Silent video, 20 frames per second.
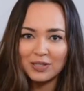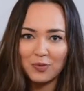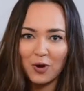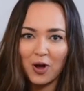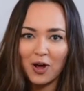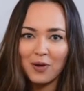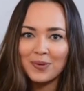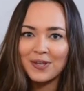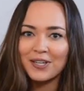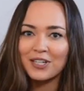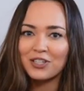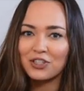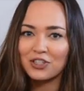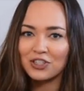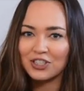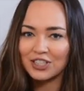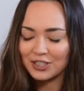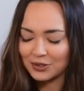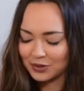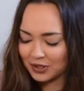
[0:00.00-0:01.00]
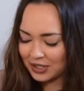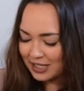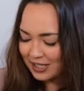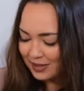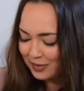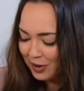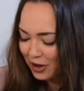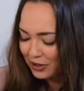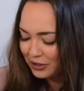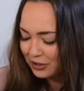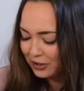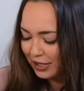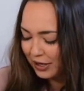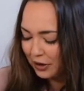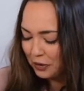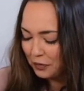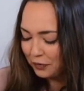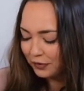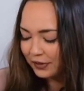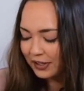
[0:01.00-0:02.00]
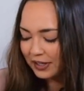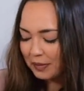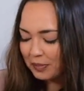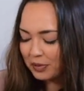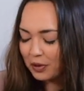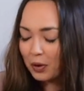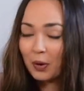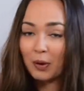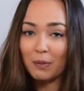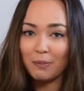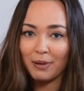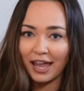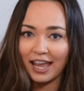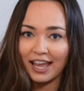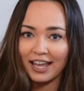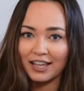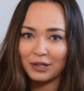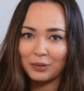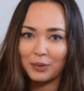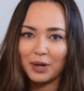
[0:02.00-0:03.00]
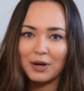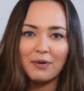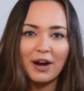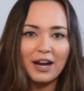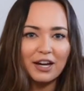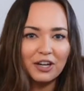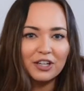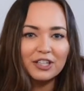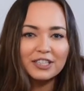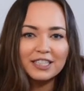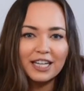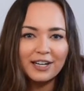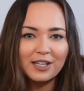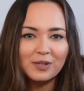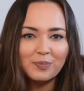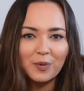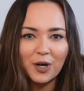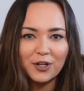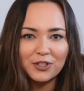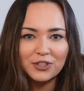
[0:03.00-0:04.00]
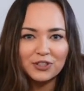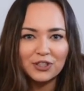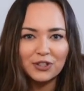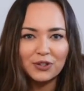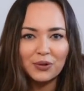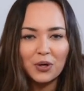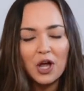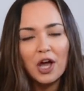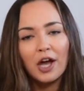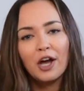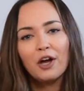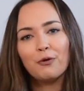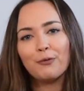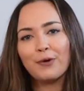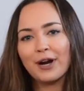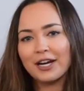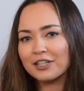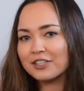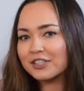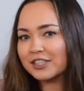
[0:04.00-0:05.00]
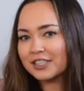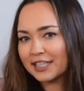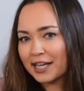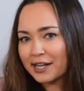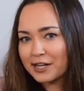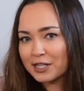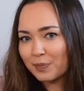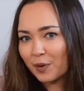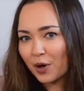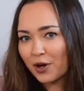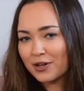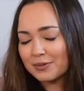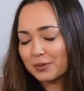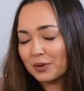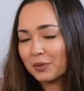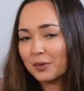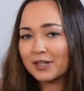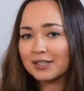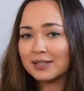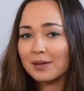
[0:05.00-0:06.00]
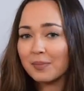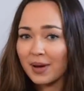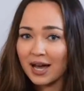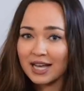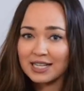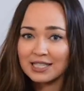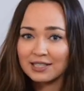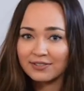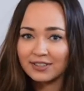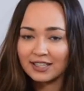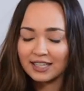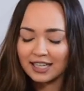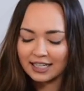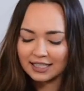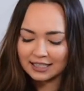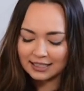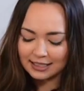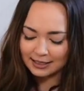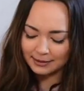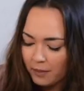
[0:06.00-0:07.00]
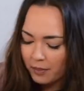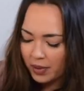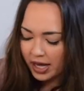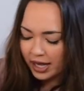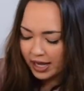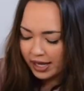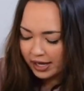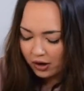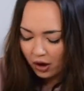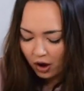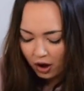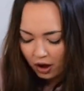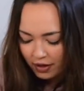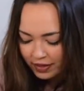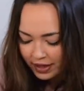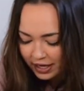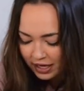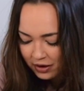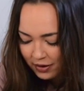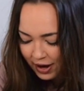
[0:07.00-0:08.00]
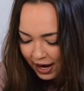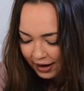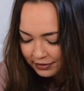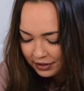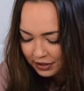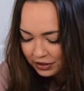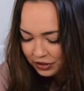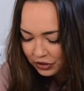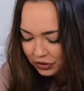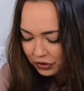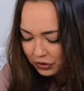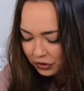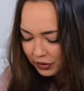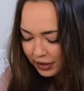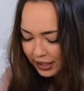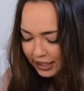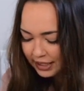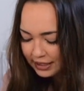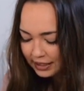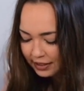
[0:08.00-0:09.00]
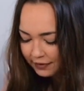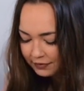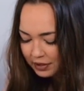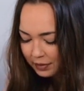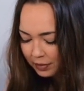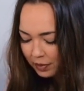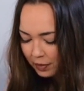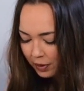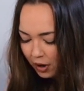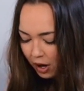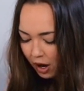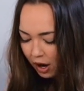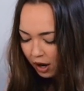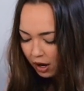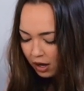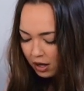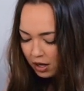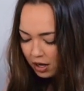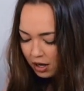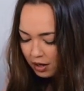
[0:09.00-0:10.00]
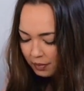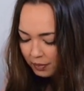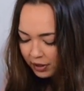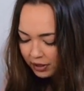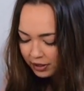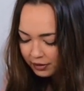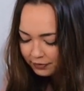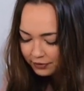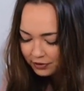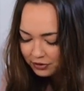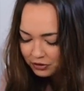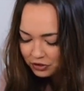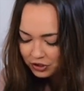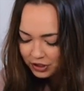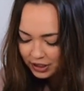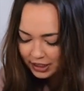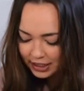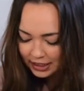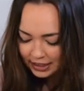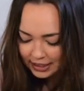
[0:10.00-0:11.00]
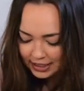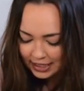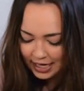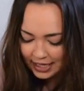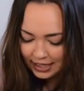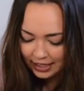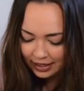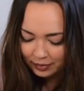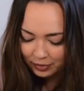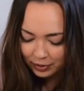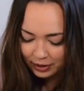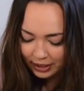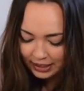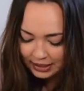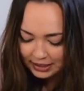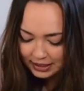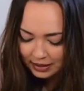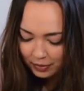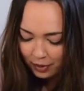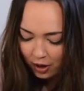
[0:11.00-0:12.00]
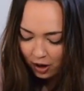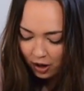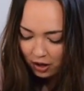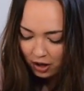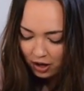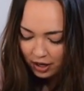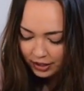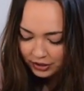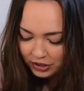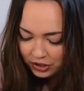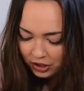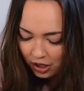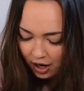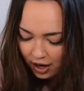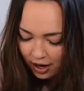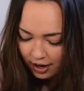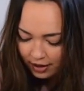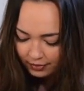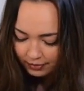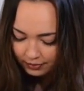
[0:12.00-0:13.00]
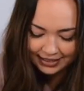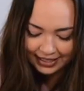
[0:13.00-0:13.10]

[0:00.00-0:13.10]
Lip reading: small because she's really small, so they don't fill up the whole pan the way regular tennis balls do. Regular tennis balls would work the best for this, but all that you have to do is lift up a ball, put a few treats, and then place the ball on top.